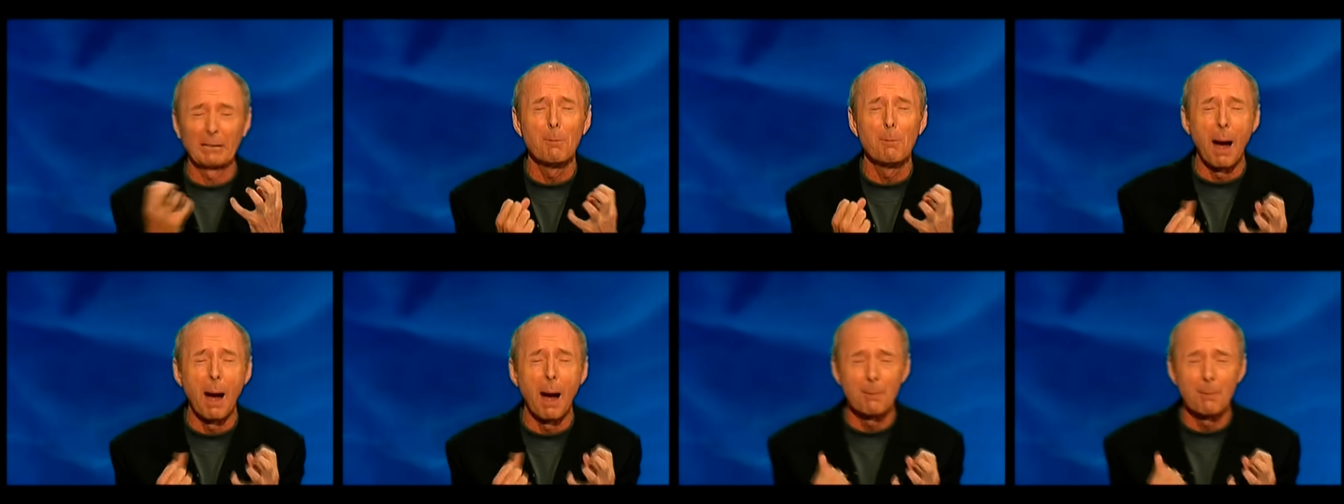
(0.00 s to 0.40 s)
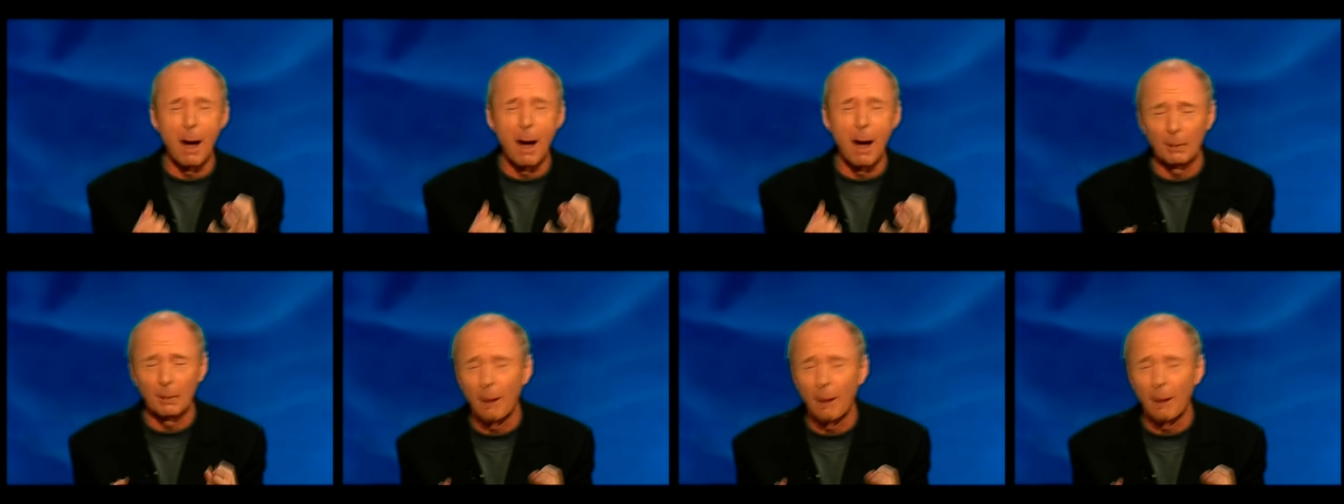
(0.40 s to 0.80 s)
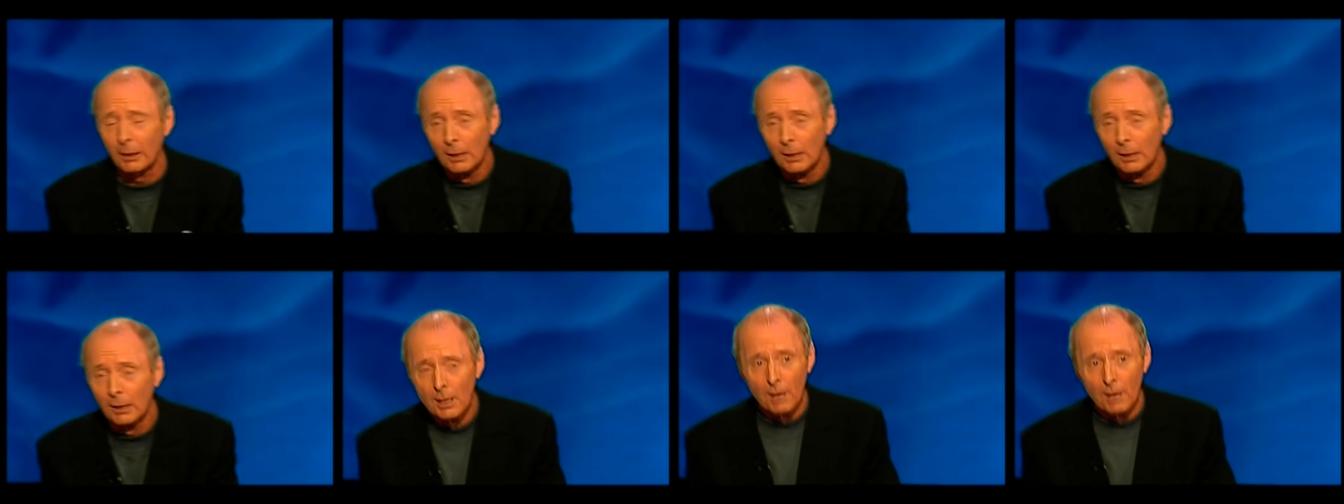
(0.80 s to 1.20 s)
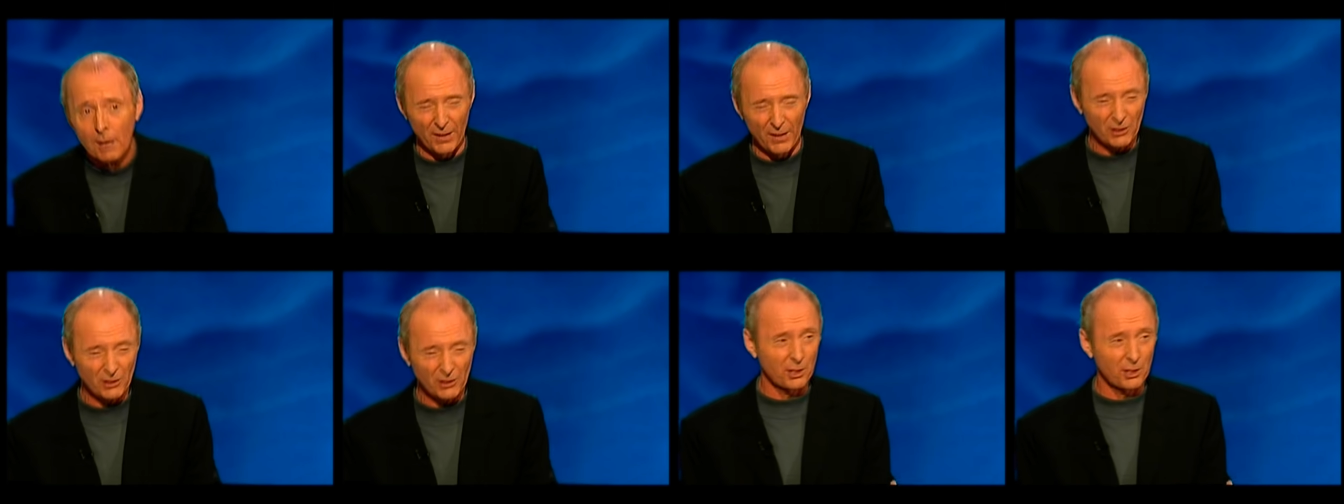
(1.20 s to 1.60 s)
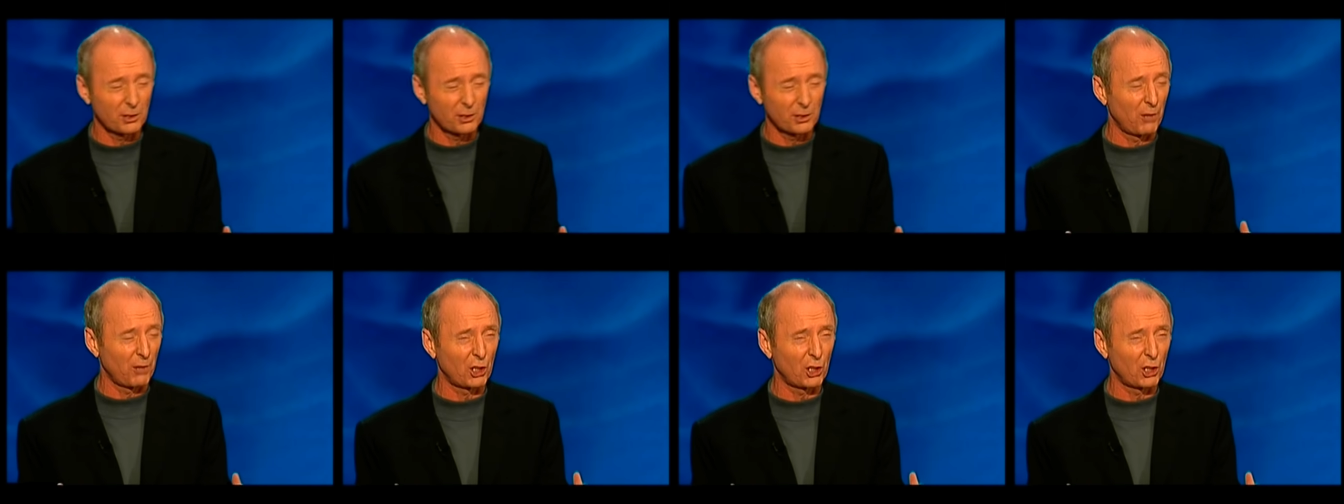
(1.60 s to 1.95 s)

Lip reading: don't buy a motorbike! Visions of